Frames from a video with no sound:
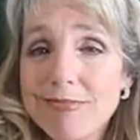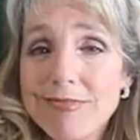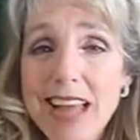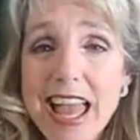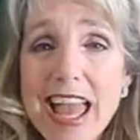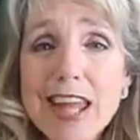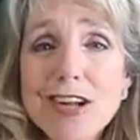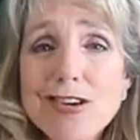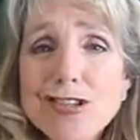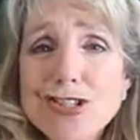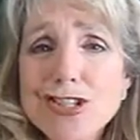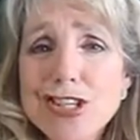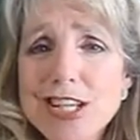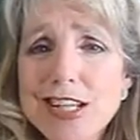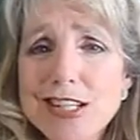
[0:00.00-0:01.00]

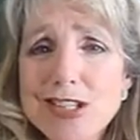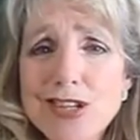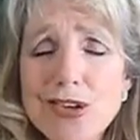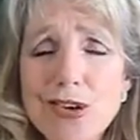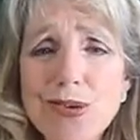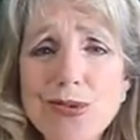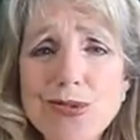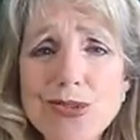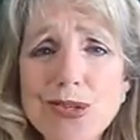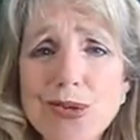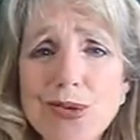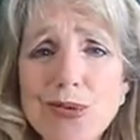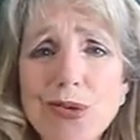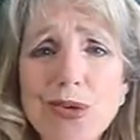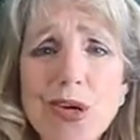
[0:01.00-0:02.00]
energy to,
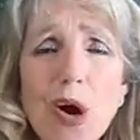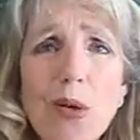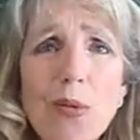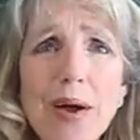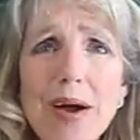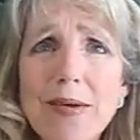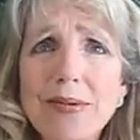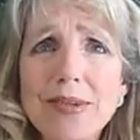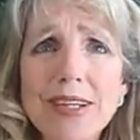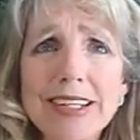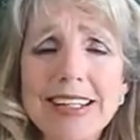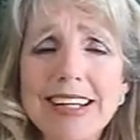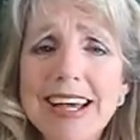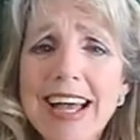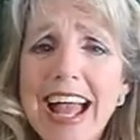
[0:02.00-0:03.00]
to go out
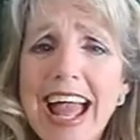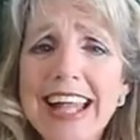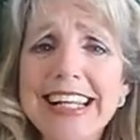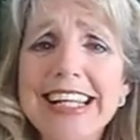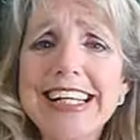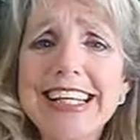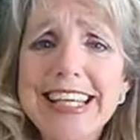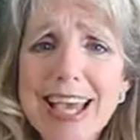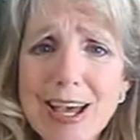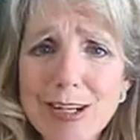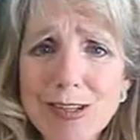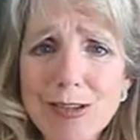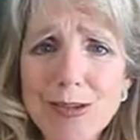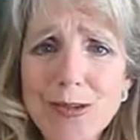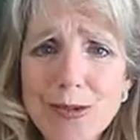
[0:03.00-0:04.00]
and, and
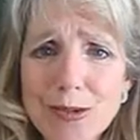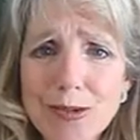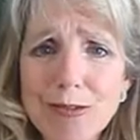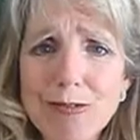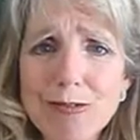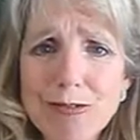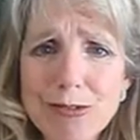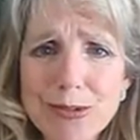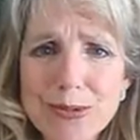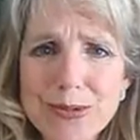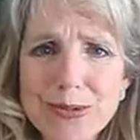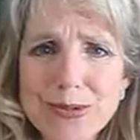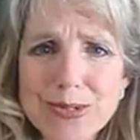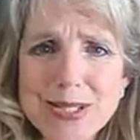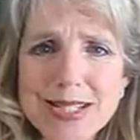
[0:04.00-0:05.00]
get good
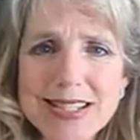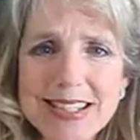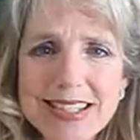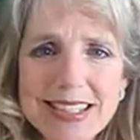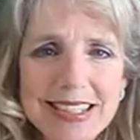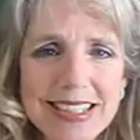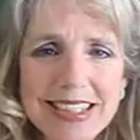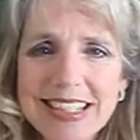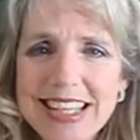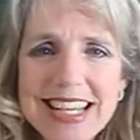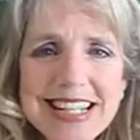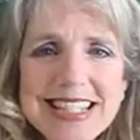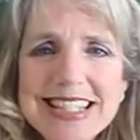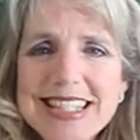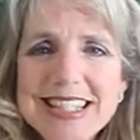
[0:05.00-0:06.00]
foods?
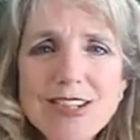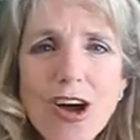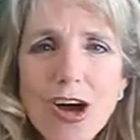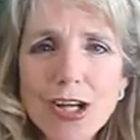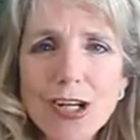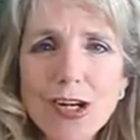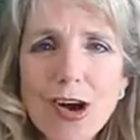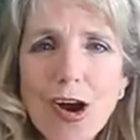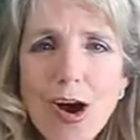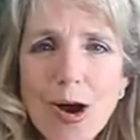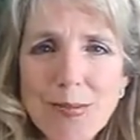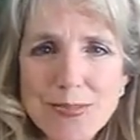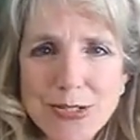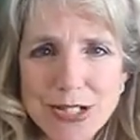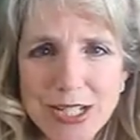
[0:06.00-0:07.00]
It's not an
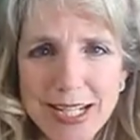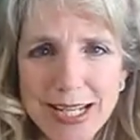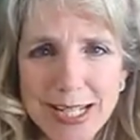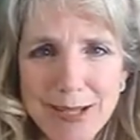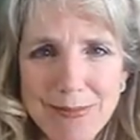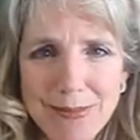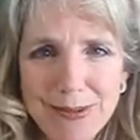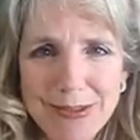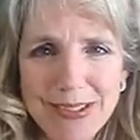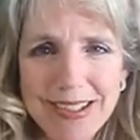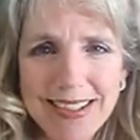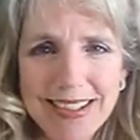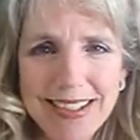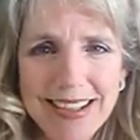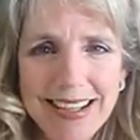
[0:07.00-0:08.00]
option anymore.
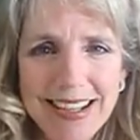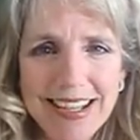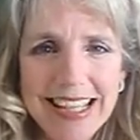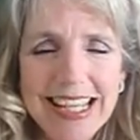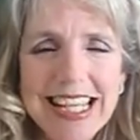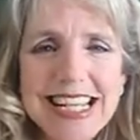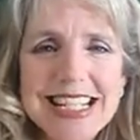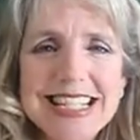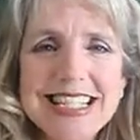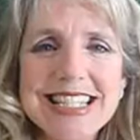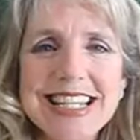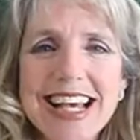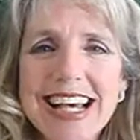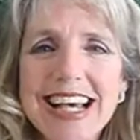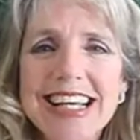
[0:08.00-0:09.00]

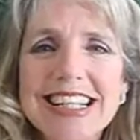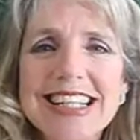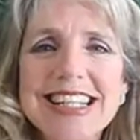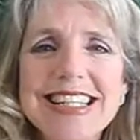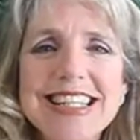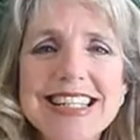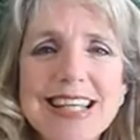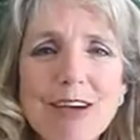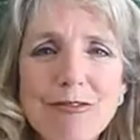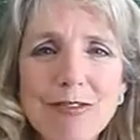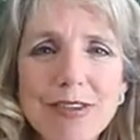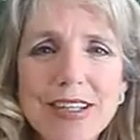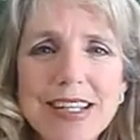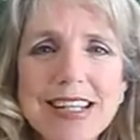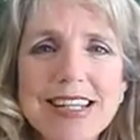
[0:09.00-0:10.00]
It's a
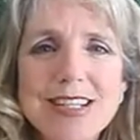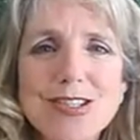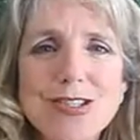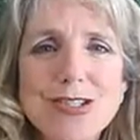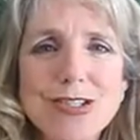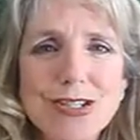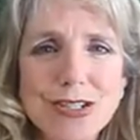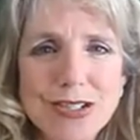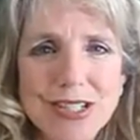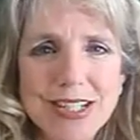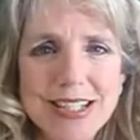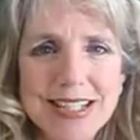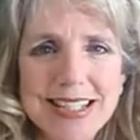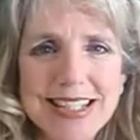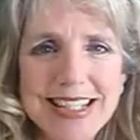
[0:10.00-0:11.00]
definite
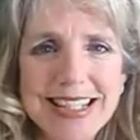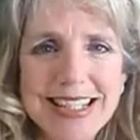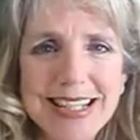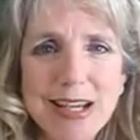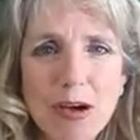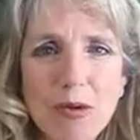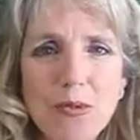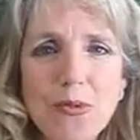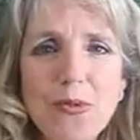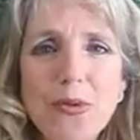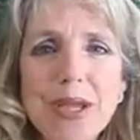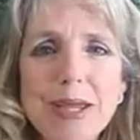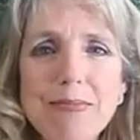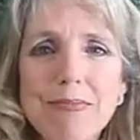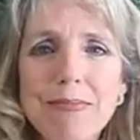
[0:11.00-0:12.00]
certainty.
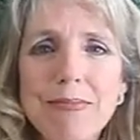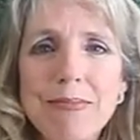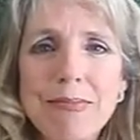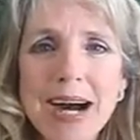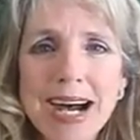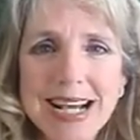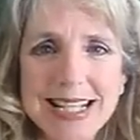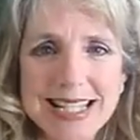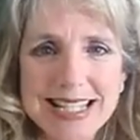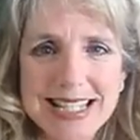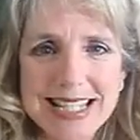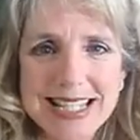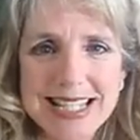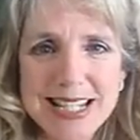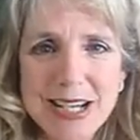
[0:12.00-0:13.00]
We
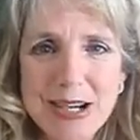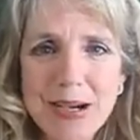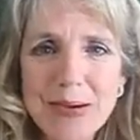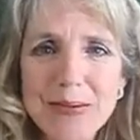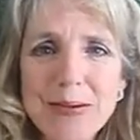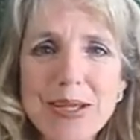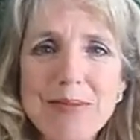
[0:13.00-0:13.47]
must. We